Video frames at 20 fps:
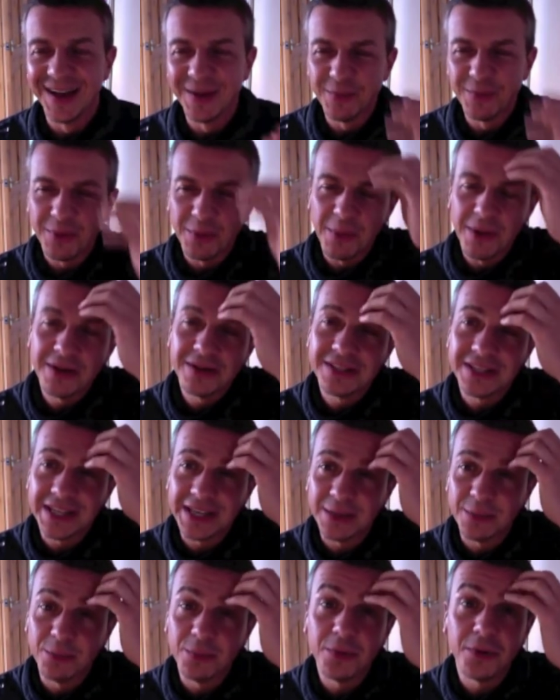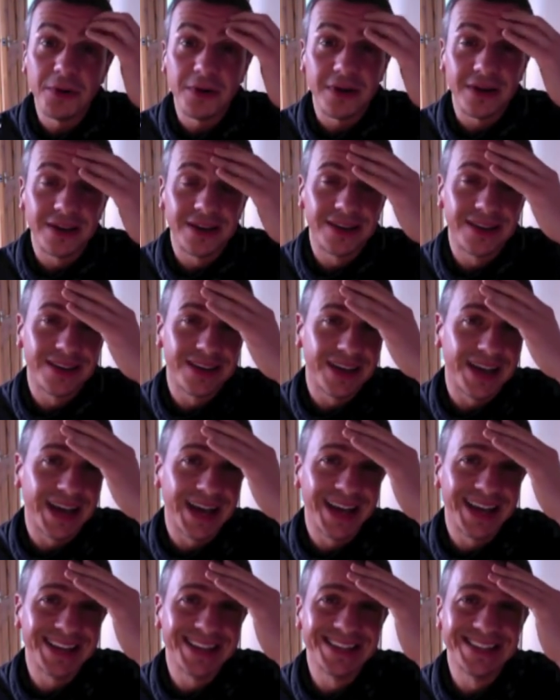promoting a book,
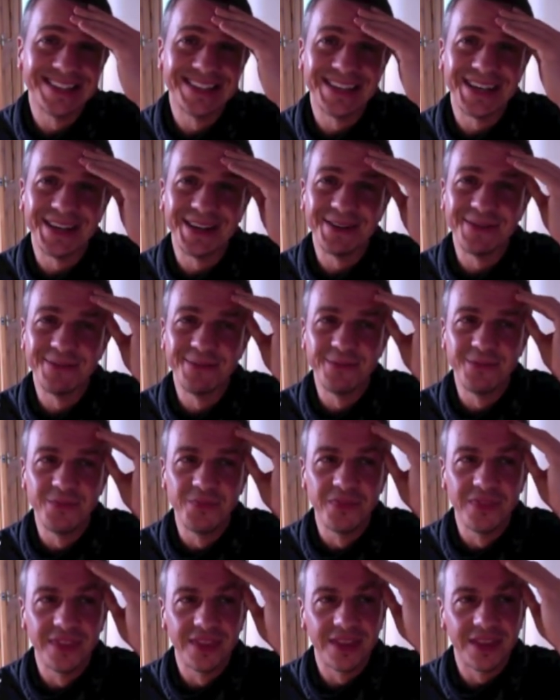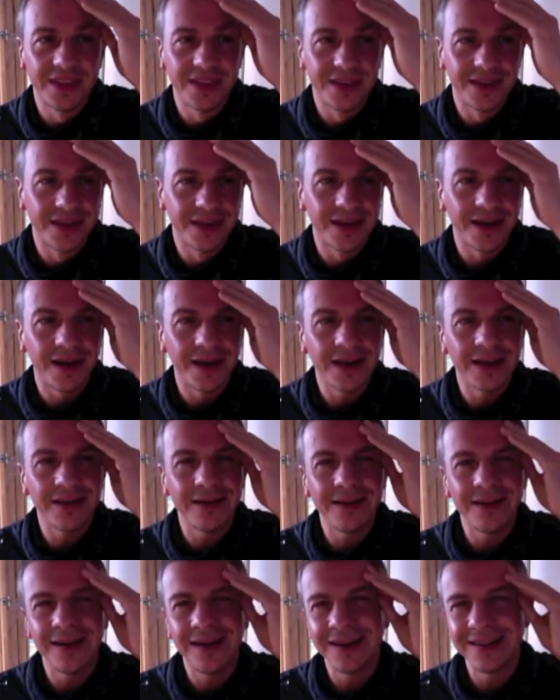and
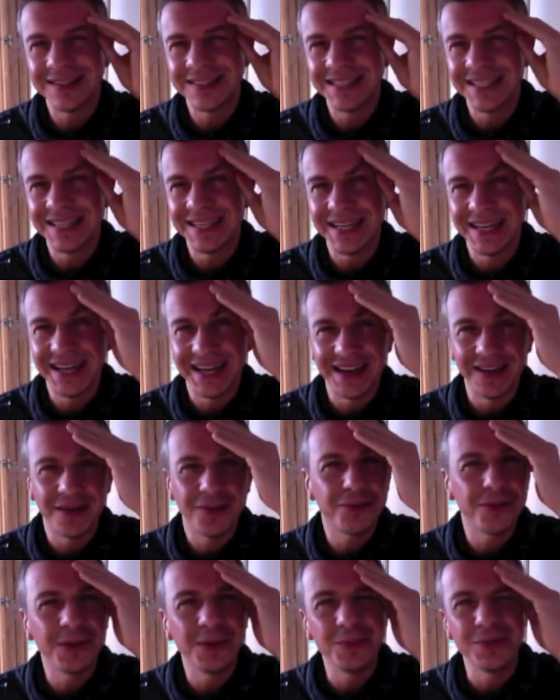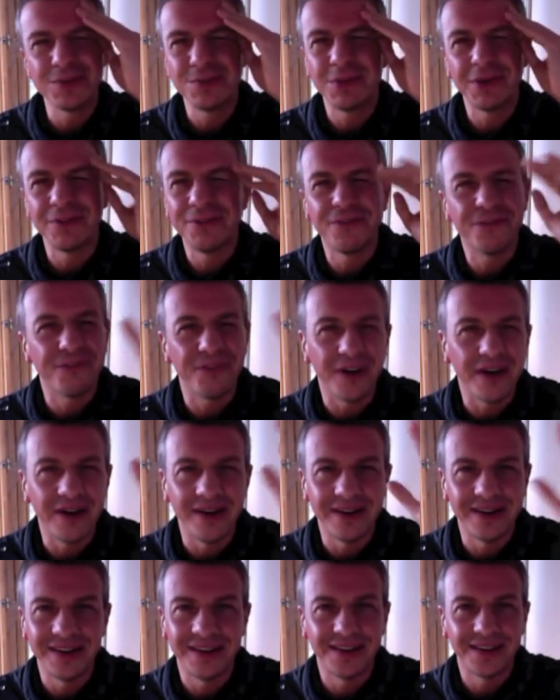I did it, and I thought it was a bit of
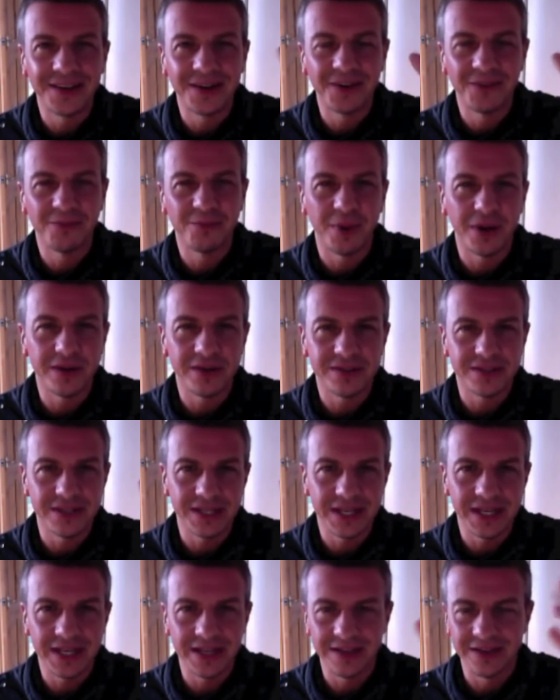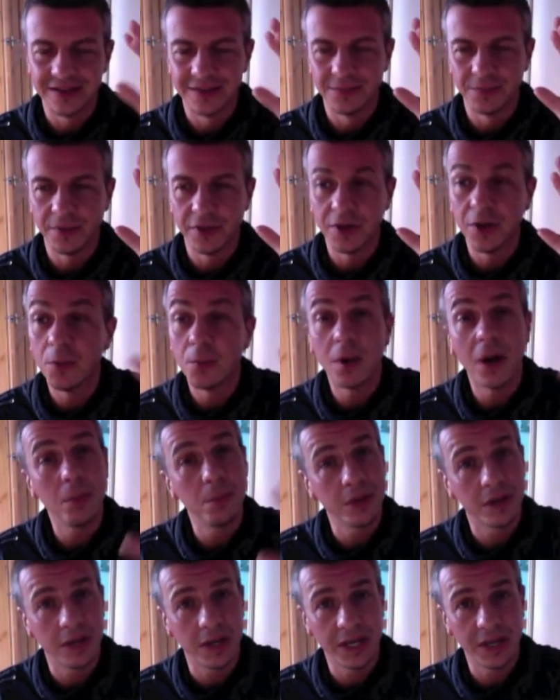fun, and I kind of posted it, but not
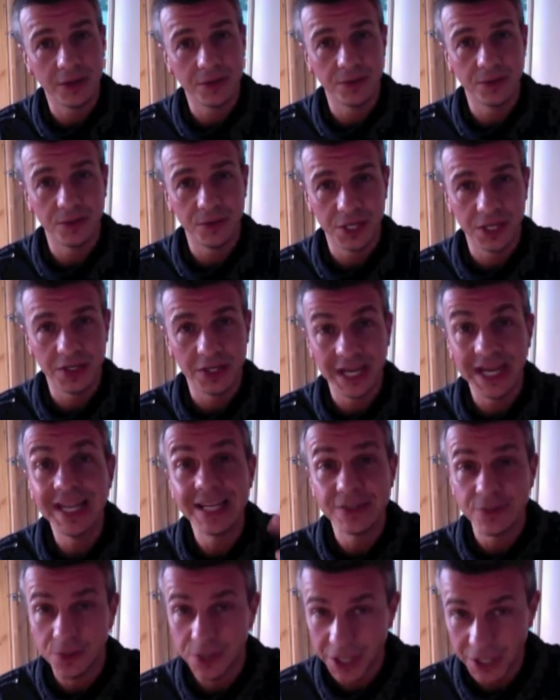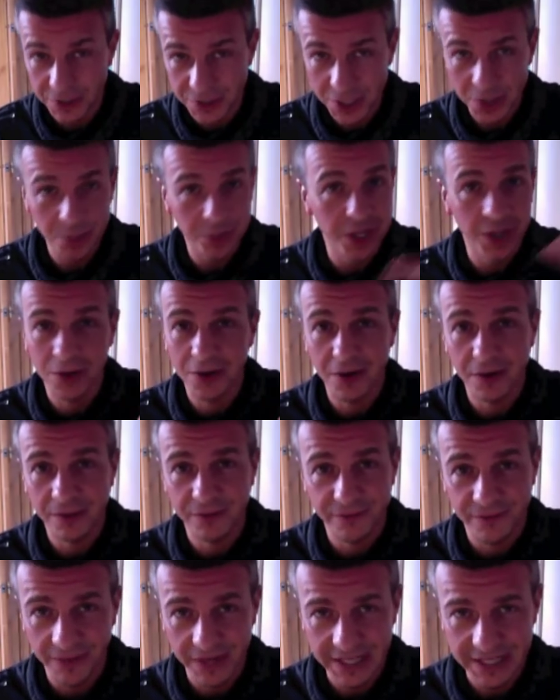publicly on YouTube. It is on YouTube, but you
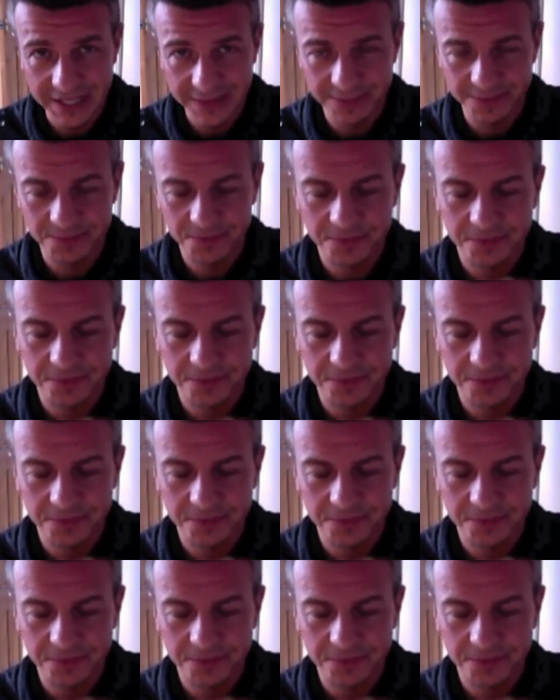can't find it.